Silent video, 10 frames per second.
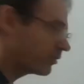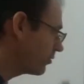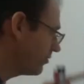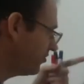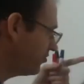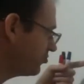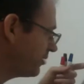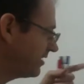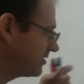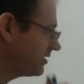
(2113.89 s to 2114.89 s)
or this
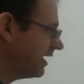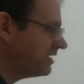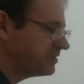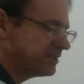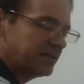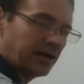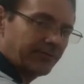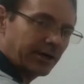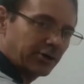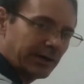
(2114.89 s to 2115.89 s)
translation of
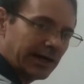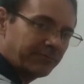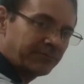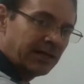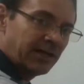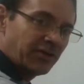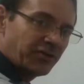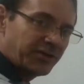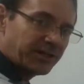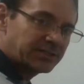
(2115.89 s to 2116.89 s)
our graph
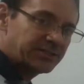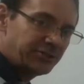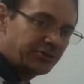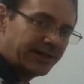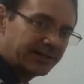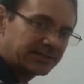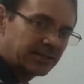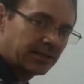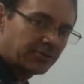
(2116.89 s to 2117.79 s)
6 units